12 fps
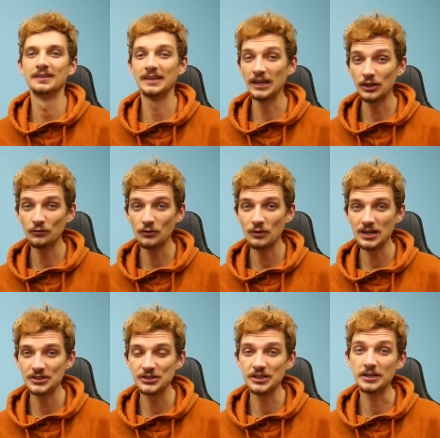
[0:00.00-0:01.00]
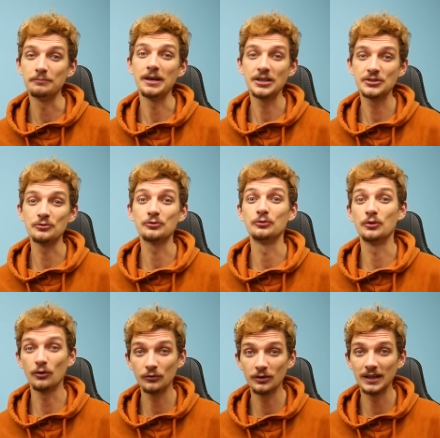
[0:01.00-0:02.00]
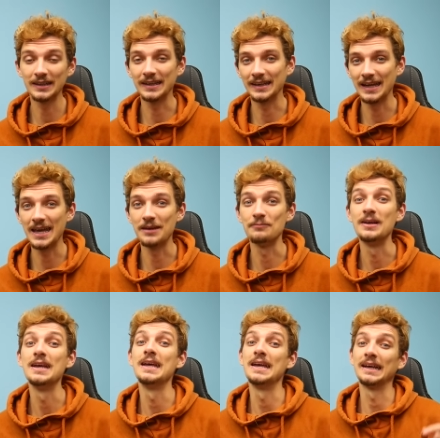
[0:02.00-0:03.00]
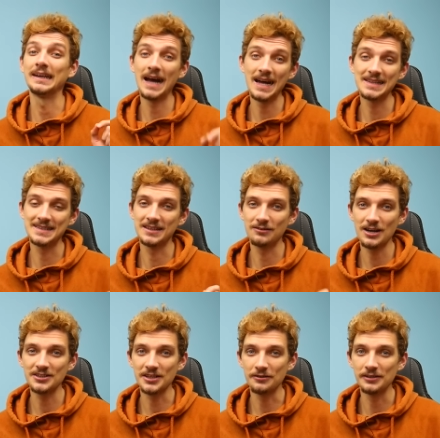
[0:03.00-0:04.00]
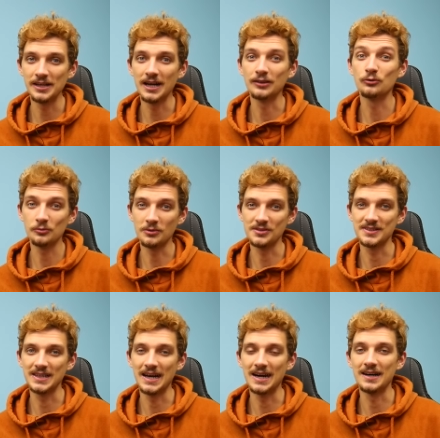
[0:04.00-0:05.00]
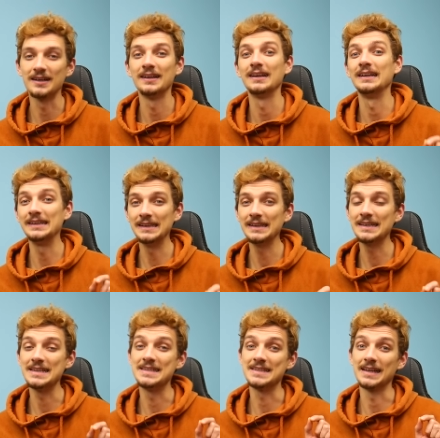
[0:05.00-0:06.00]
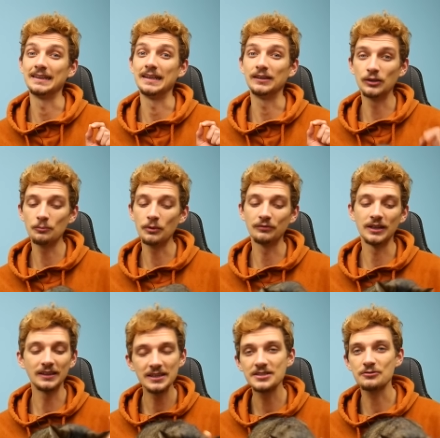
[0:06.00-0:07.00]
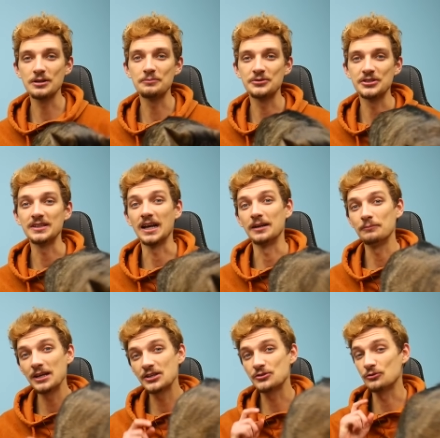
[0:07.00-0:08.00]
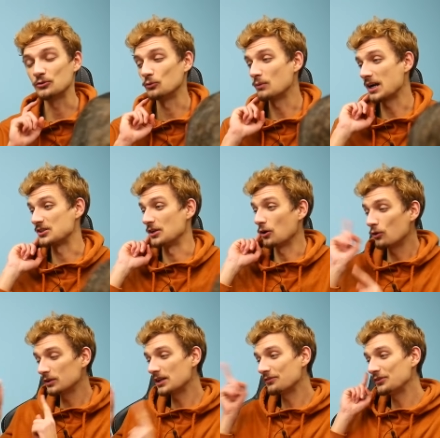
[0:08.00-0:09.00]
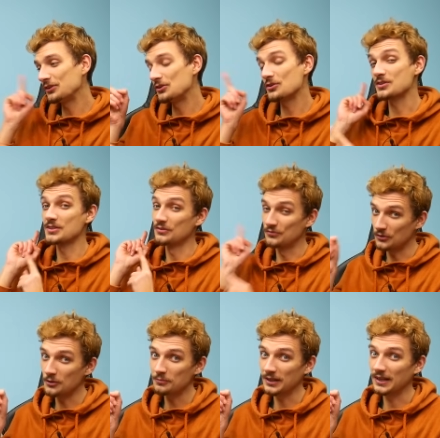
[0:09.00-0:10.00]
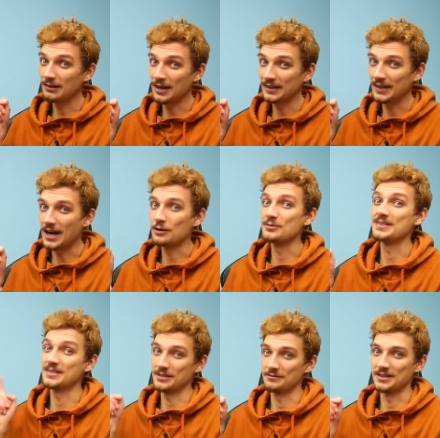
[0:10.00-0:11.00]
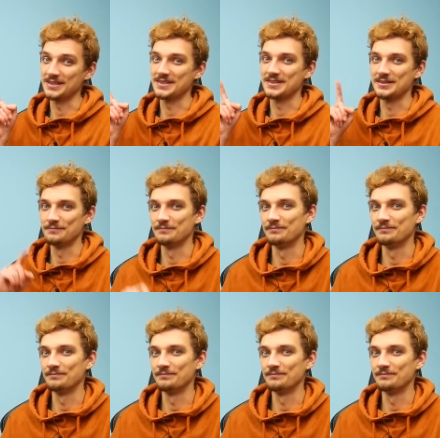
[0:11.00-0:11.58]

Thank you for watching. Make sure to download the game Cats Crash Arena Turbo Star. Link is at the top of the description, and make sure to watch the other videos from the Granny House series.